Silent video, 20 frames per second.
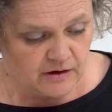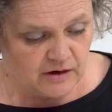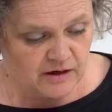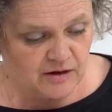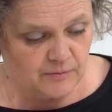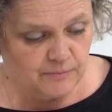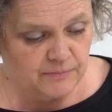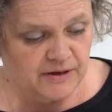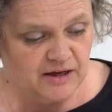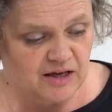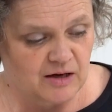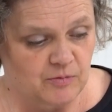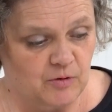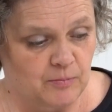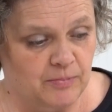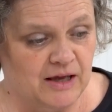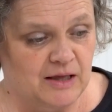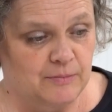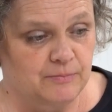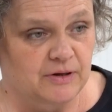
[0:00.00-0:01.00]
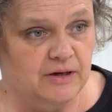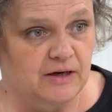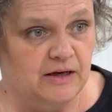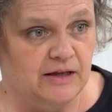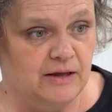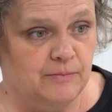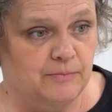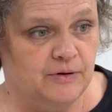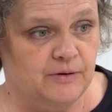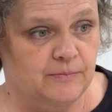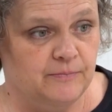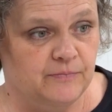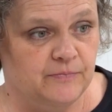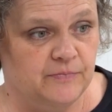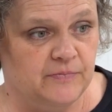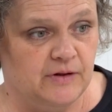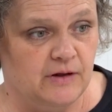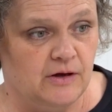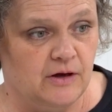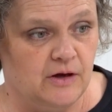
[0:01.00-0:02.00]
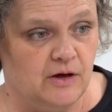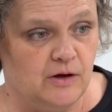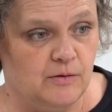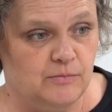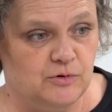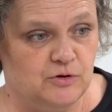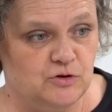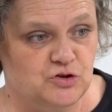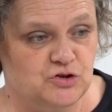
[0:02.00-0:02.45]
I can pick up the paperclip, but